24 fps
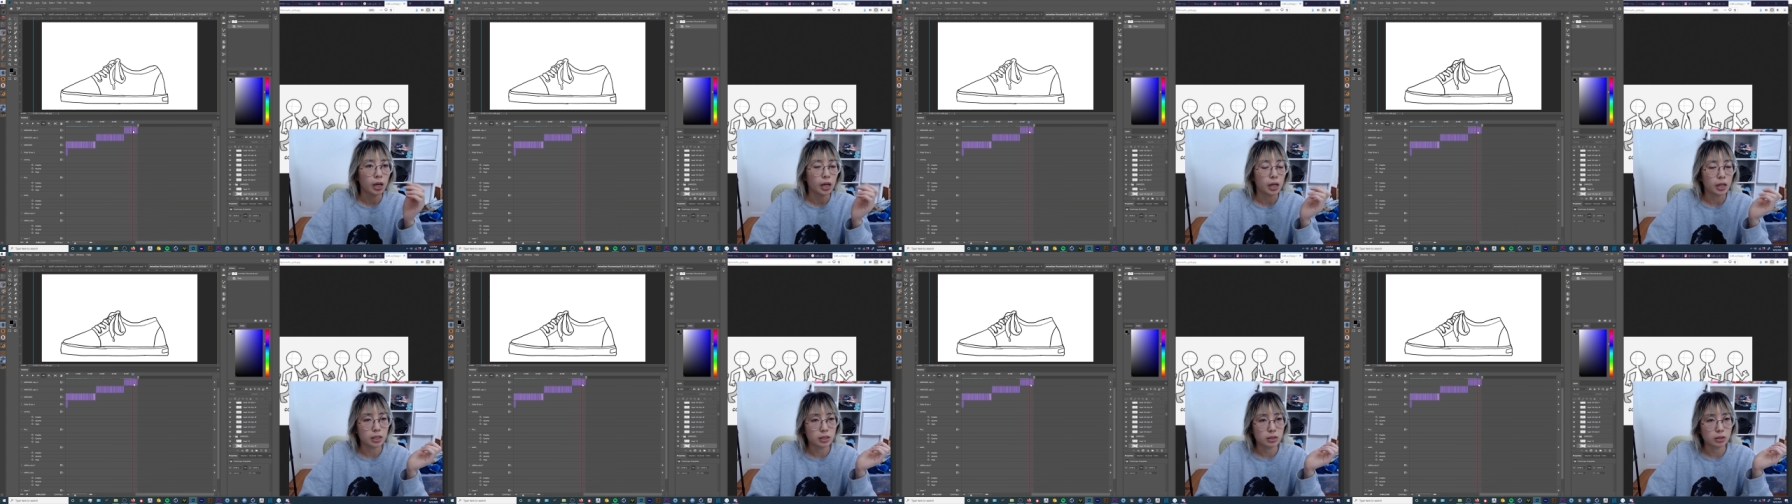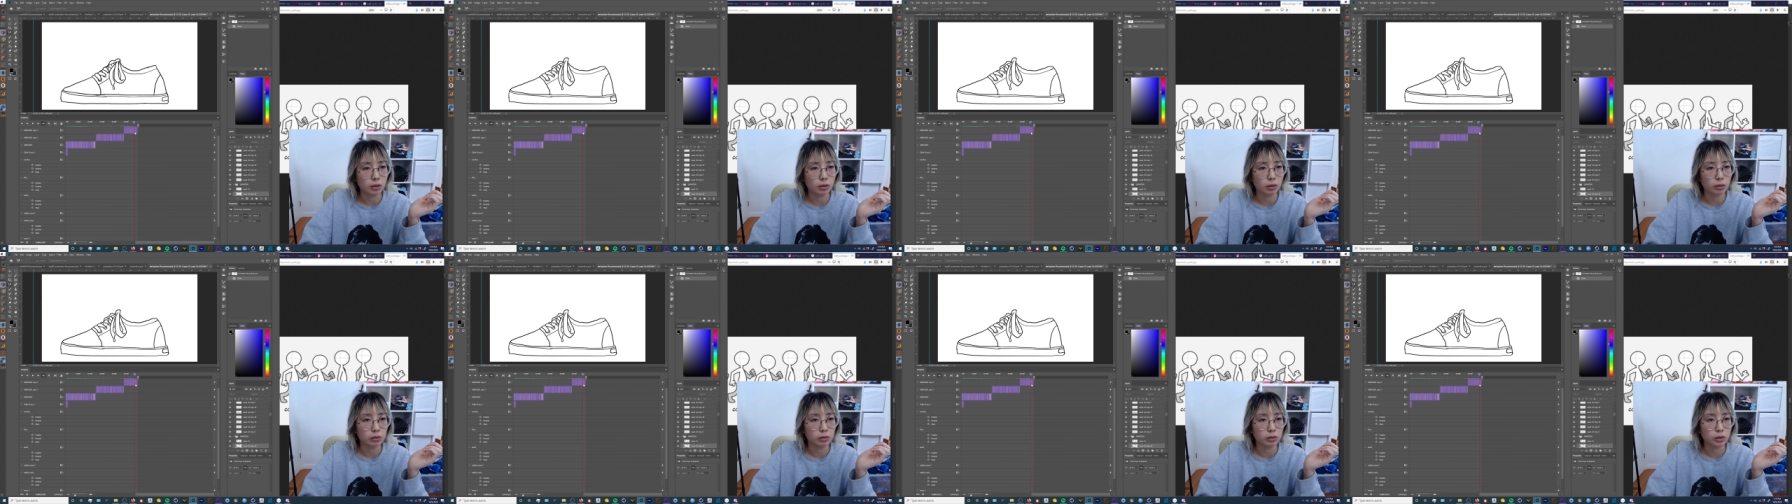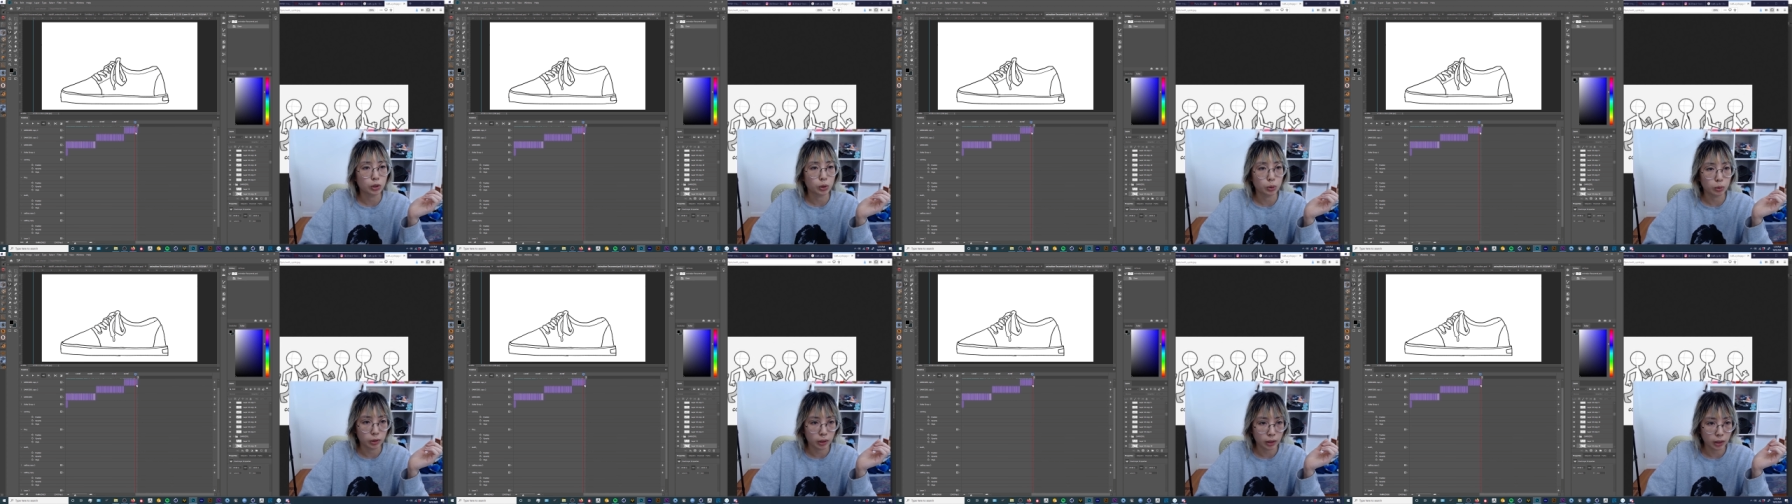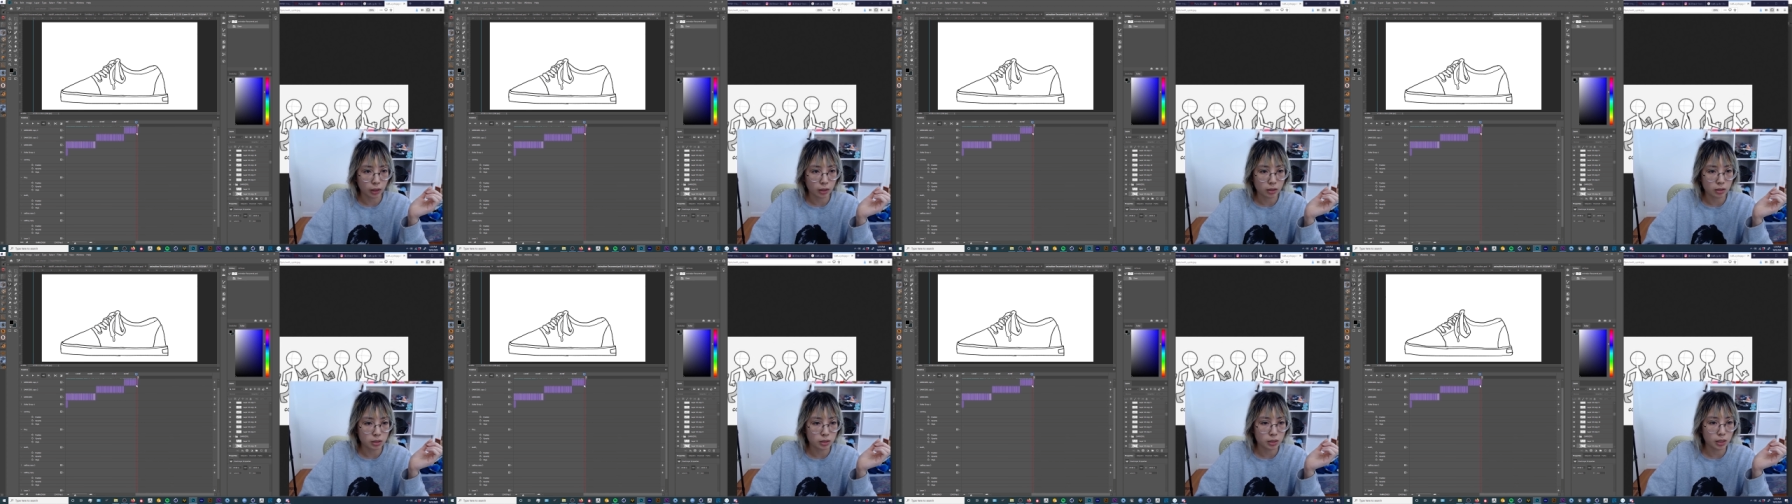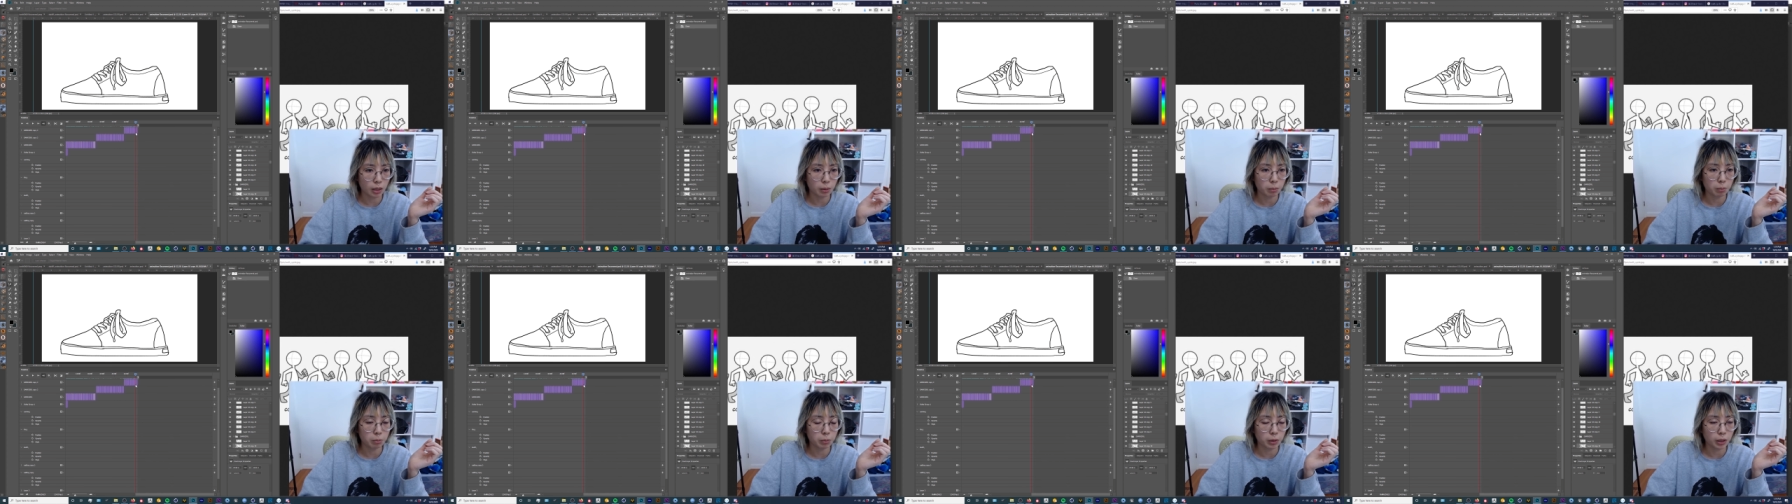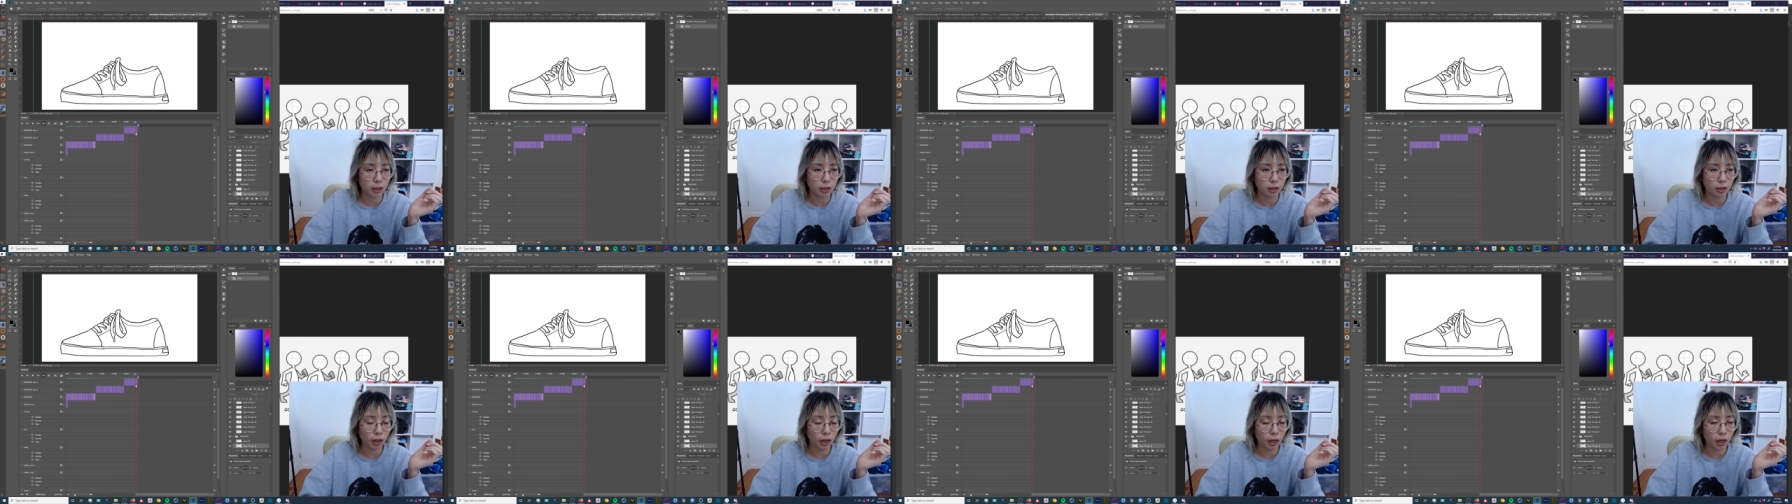until Julian sent me